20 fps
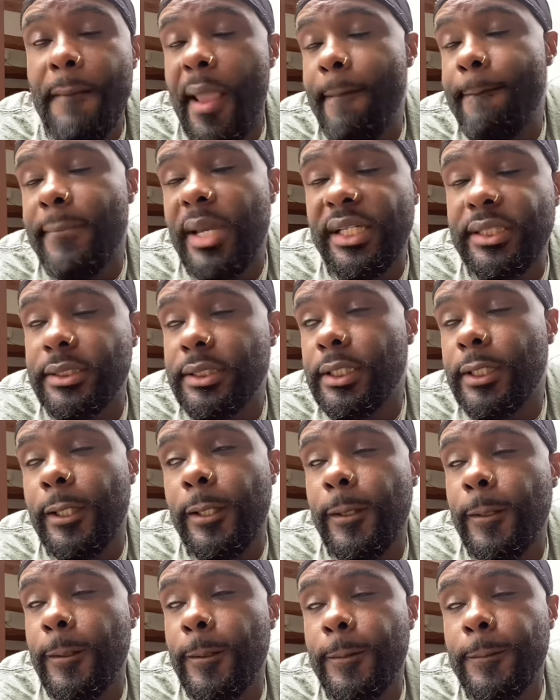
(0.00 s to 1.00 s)

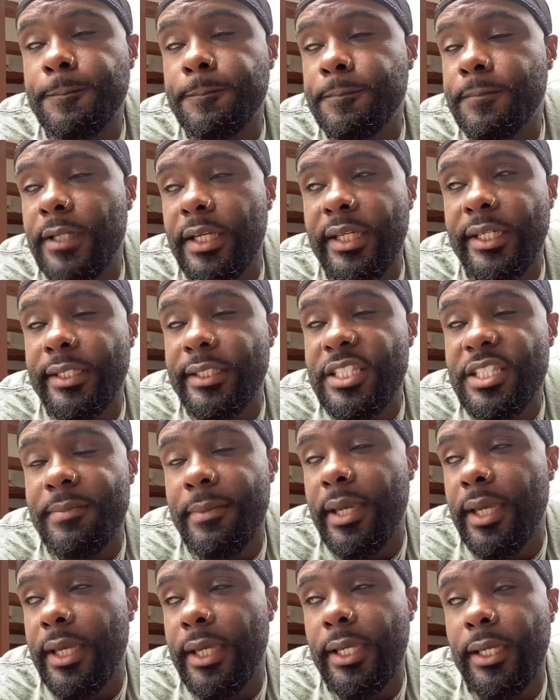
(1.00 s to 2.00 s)
and
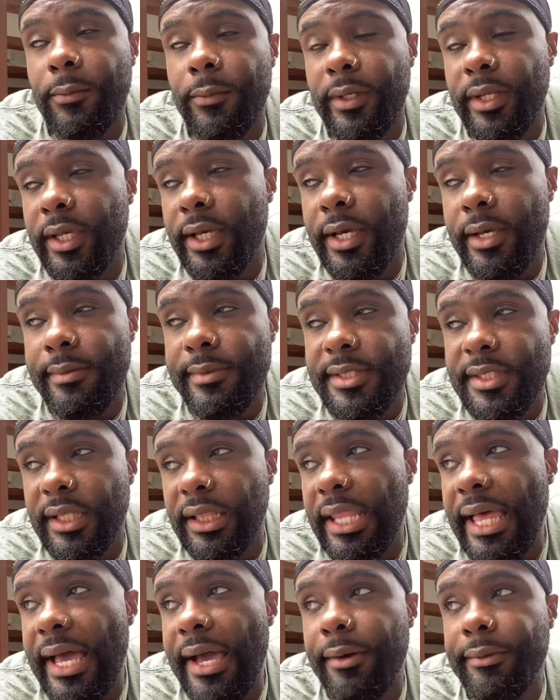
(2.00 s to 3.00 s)
Spain, when it comes to
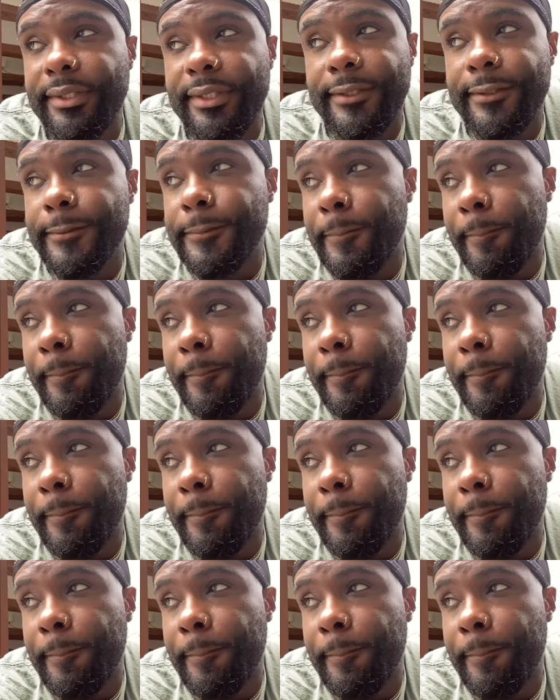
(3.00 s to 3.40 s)
loudness,